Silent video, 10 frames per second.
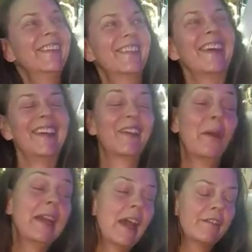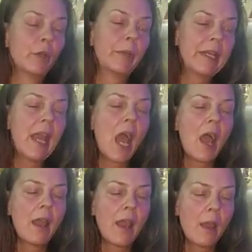It's like, whatever. But yeah,
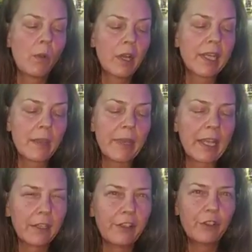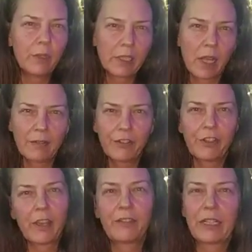I want to get back into doing live
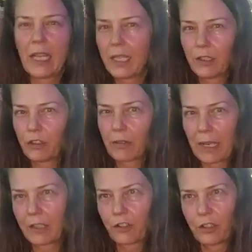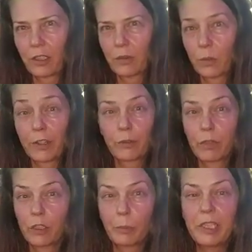stuff. I like interaction with
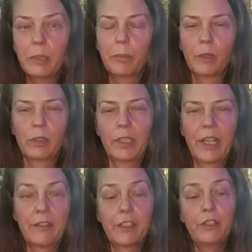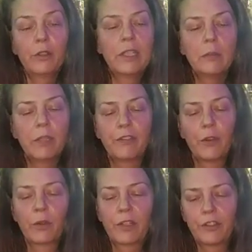real people and having you keep me
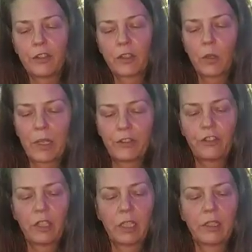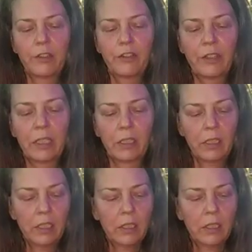focused on questions and,